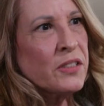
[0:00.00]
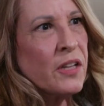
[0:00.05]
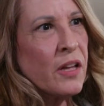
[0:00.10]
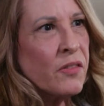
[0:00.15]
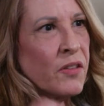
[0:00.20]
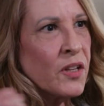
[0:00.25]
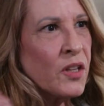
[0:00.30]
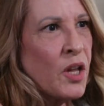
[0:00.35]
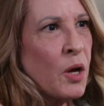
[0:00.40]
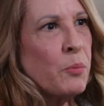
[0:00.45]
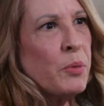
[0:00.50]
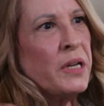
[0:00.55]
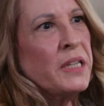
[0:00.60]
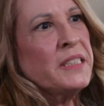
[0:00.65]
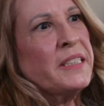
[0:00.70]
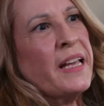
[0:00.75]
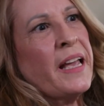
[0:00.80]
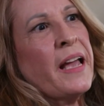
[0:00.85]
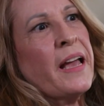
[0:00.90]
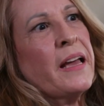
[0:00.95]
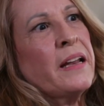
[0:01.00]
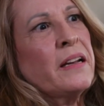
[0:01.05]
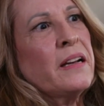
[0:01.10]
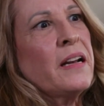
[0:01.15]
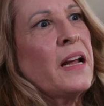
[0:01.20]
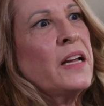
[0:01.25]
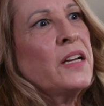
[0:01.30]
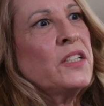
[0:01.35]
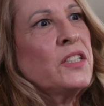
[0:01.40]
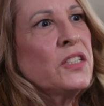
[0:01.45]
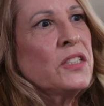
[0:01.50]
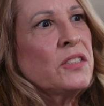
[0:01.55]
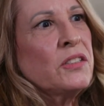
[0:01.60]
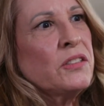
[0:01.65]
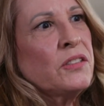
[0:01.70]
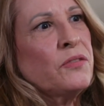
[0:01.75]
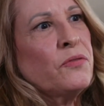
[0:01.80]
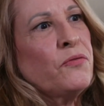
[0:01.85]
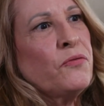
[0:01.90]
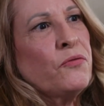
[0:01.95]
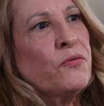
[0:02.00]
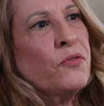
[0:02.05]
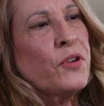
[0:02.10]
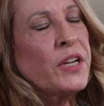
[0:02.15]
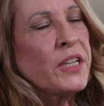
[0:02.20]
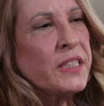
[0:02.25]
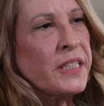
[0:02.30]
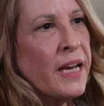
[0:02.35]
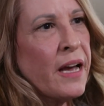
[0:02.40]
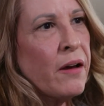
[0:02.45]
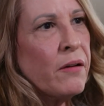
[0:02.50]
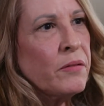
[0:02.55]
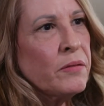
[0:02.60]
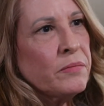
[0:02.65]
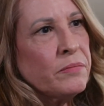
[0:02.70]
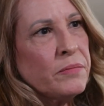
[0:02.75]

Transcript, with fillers: saw the club in his hand, and I just freaked out.